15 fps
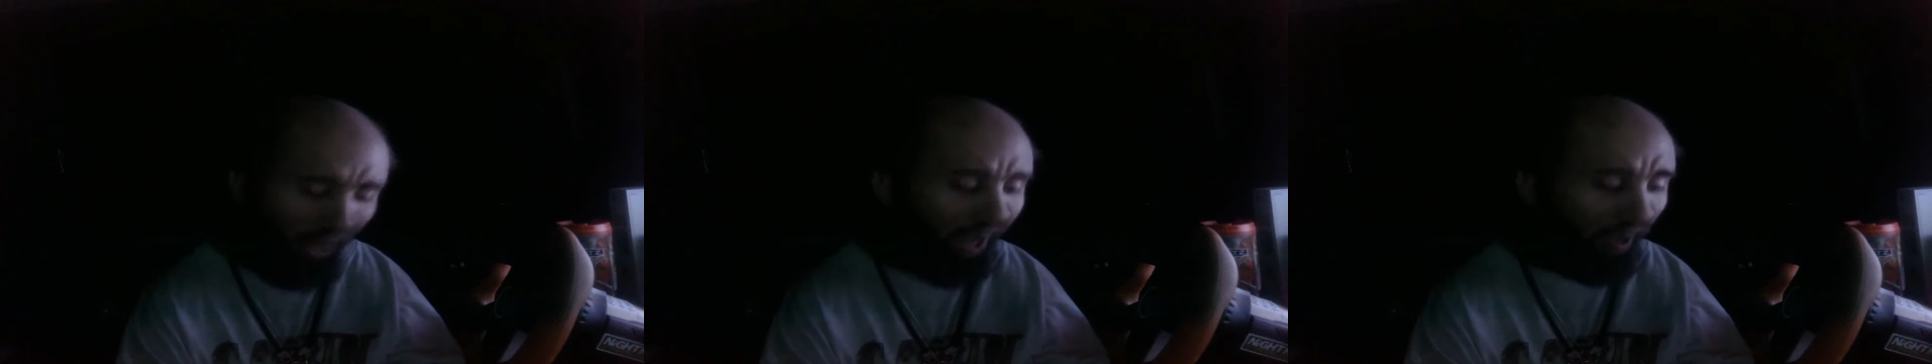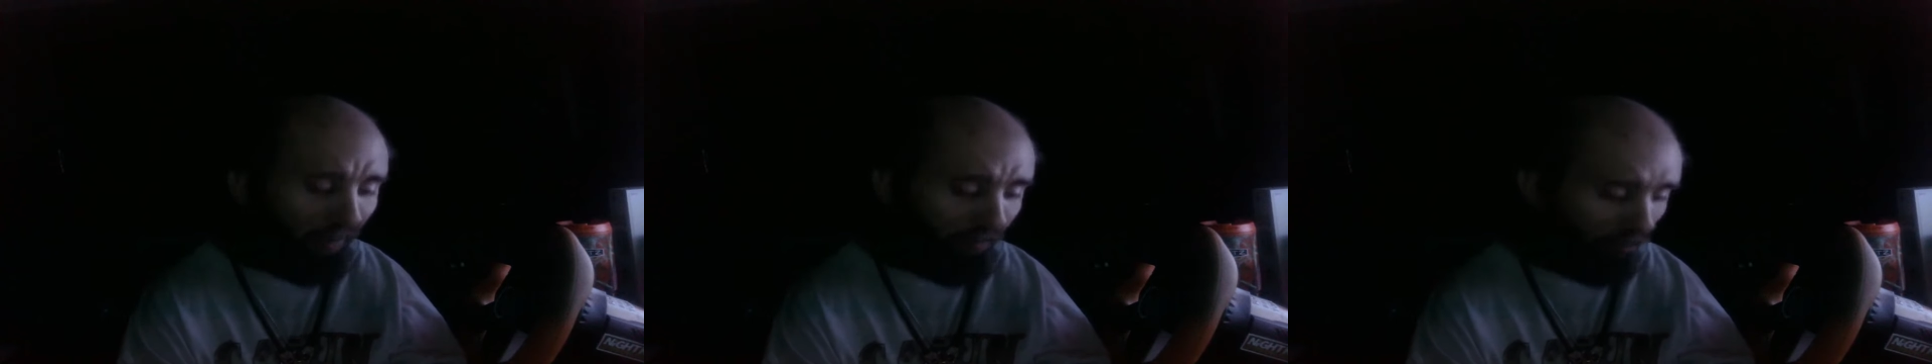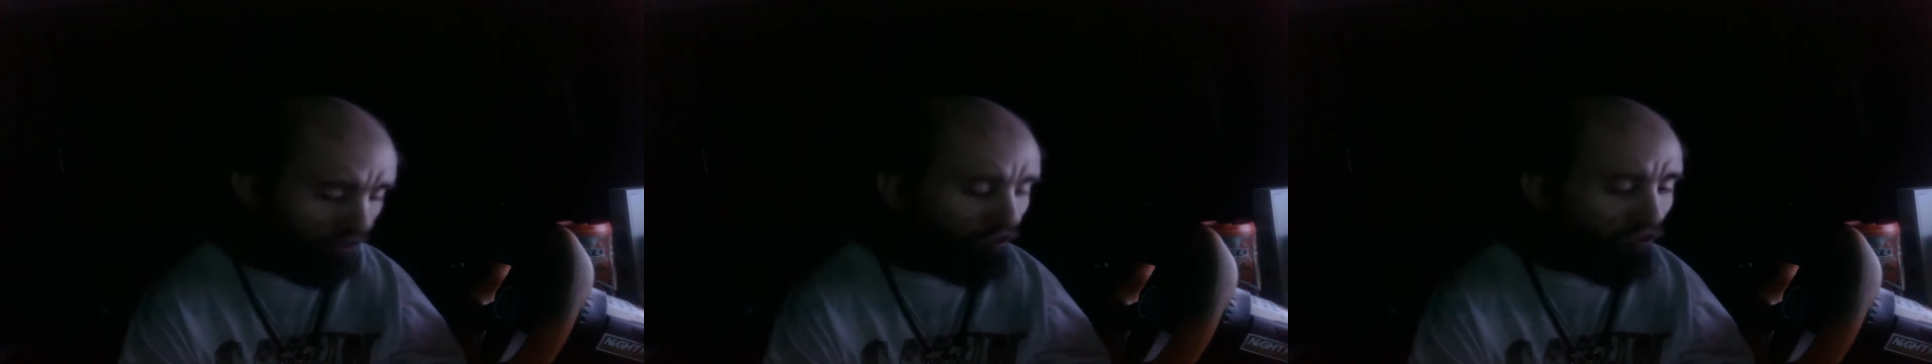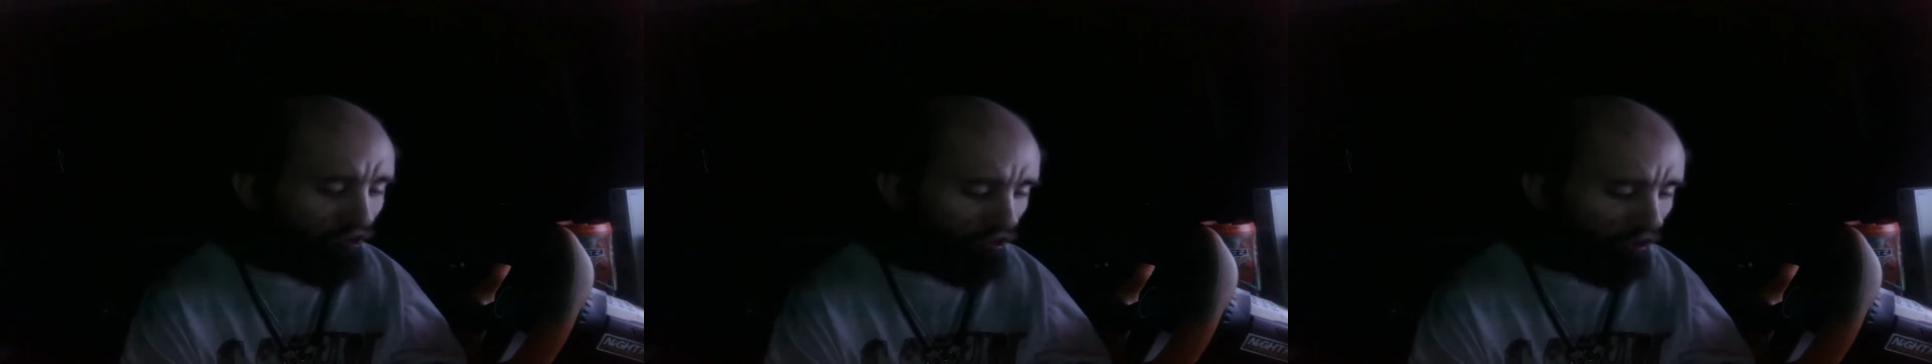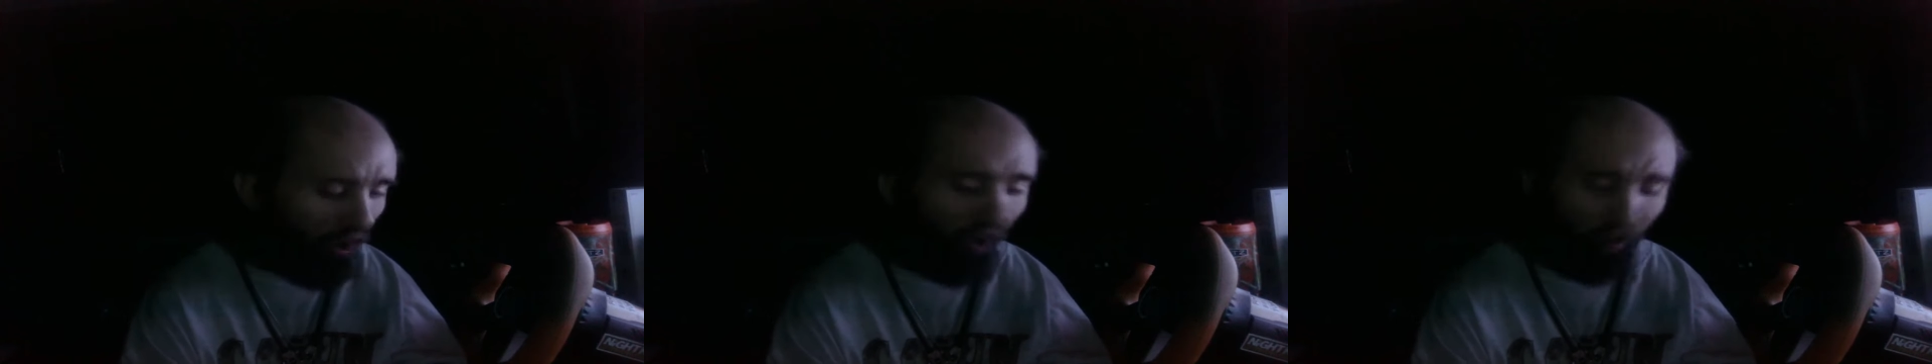as
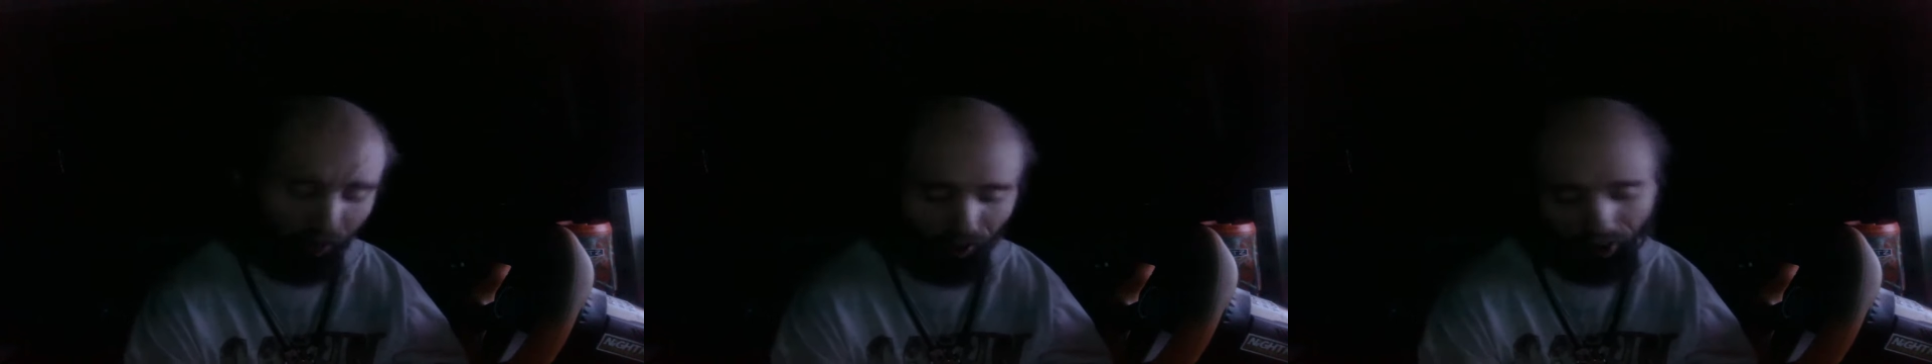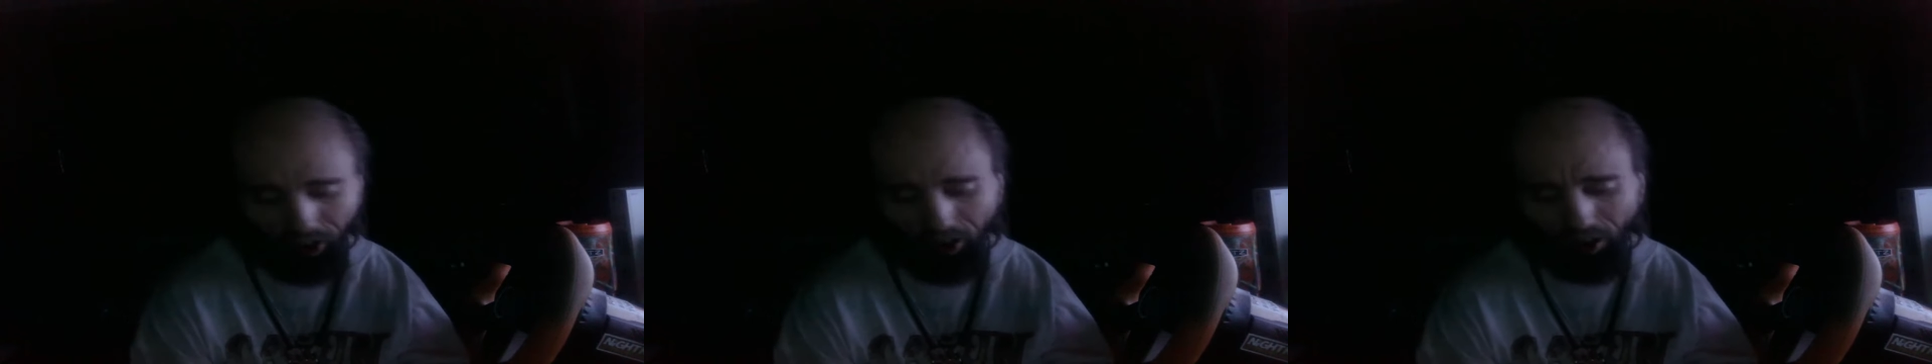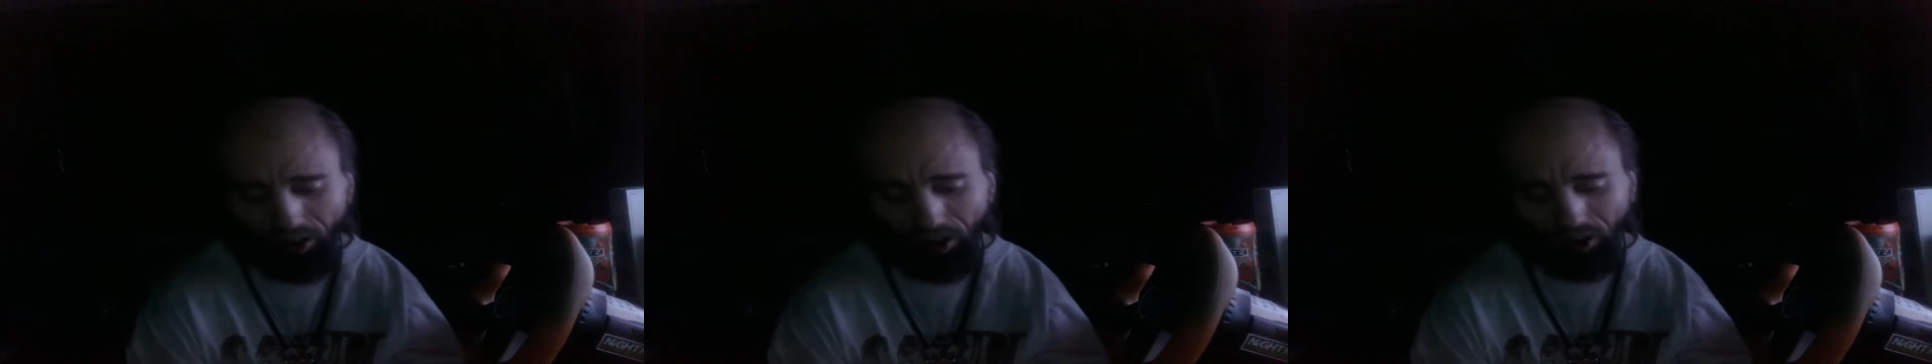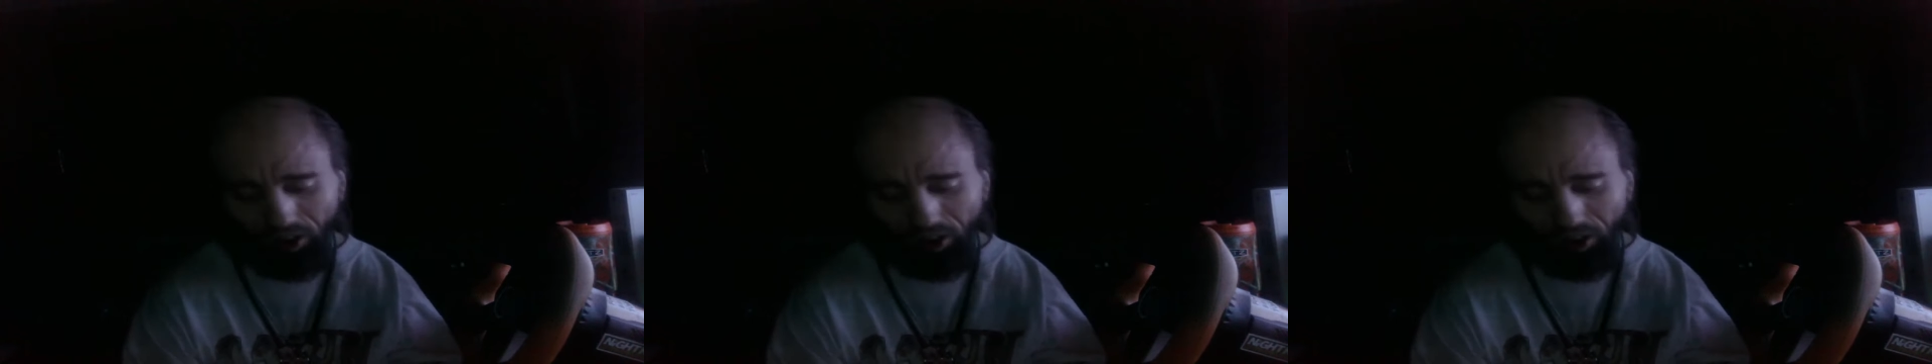instructed